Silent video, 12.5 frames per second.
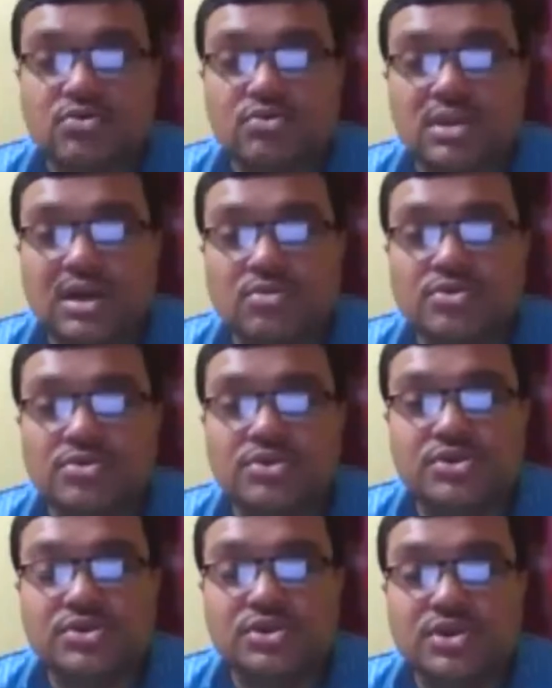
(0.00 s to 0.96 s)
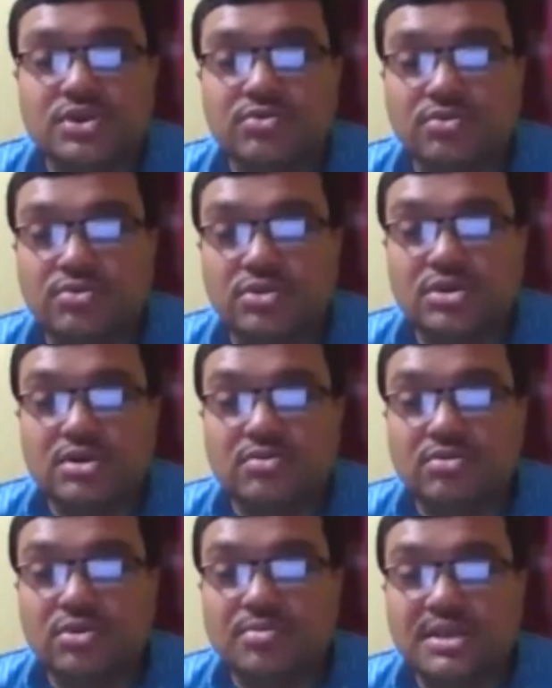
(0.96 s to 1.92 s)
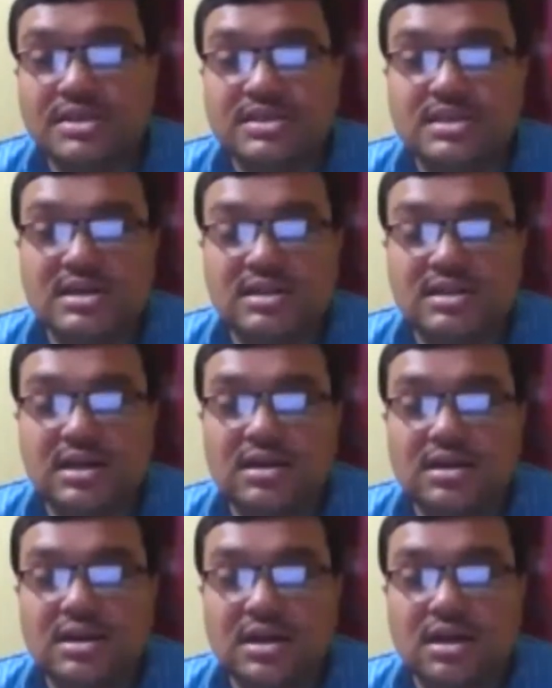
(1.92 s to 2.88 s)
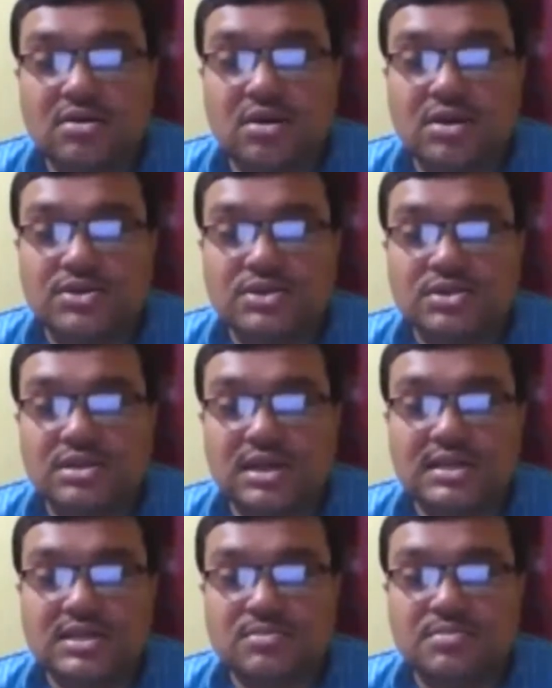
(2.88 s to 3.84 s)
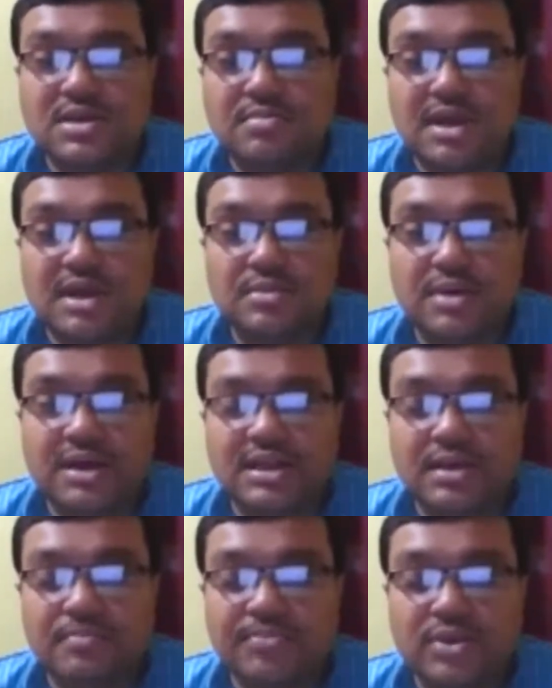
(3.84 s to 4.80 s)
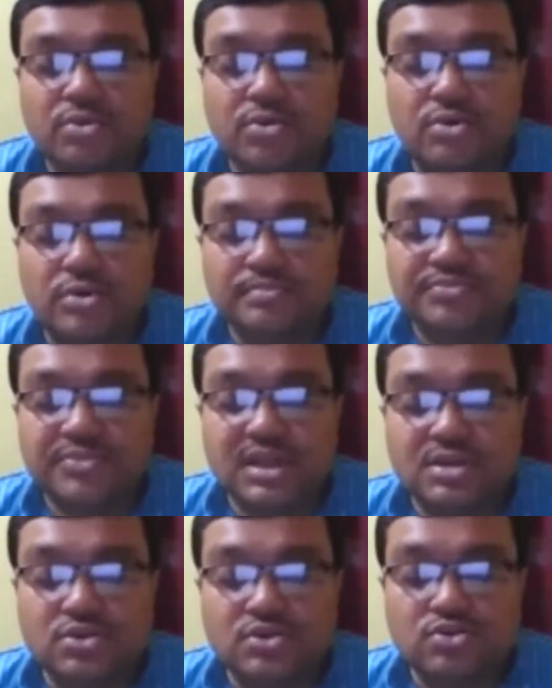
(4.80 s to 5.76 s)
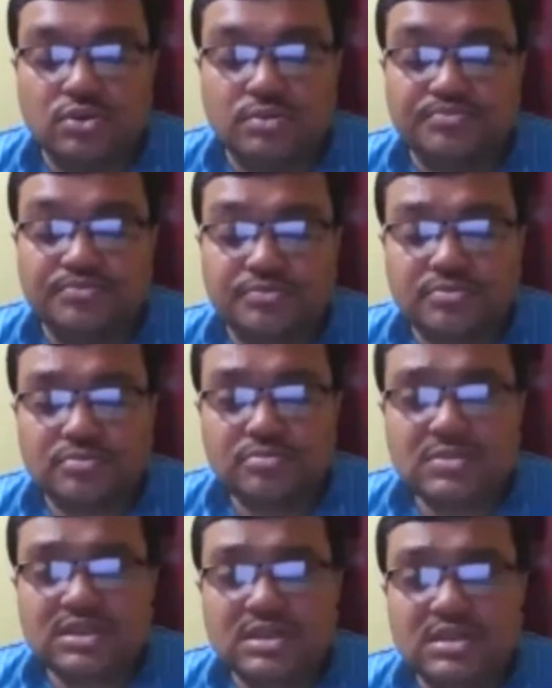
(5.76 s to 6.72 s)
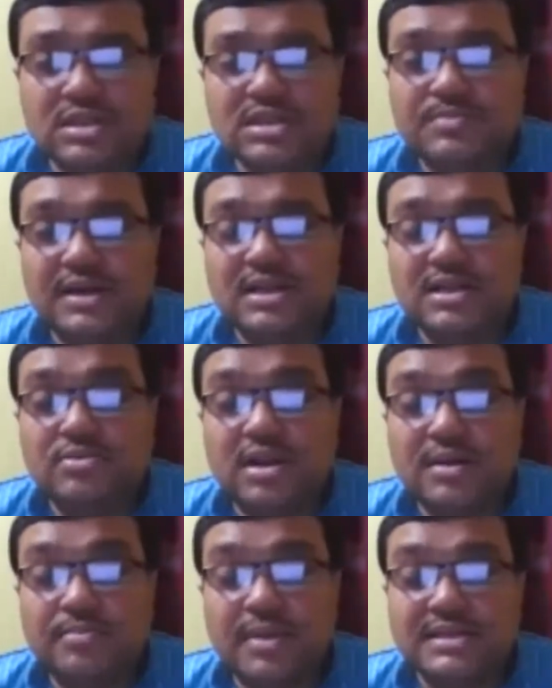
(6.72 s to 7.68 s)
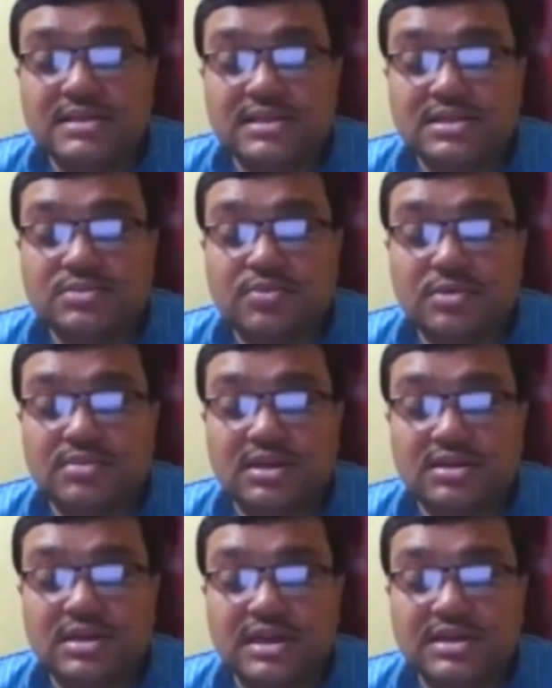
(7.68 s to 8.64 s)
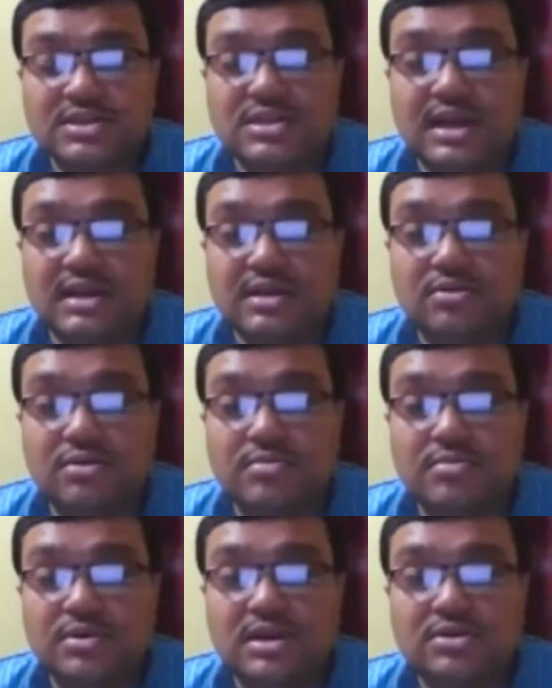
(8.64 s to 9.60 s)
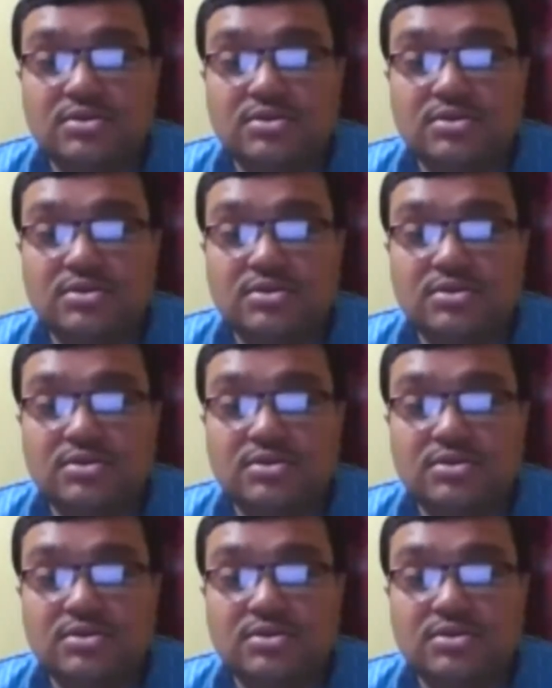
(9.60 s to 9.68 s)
the wood. Wood means here the cross that is being made by the wood. So this particular passage from the text can corroborate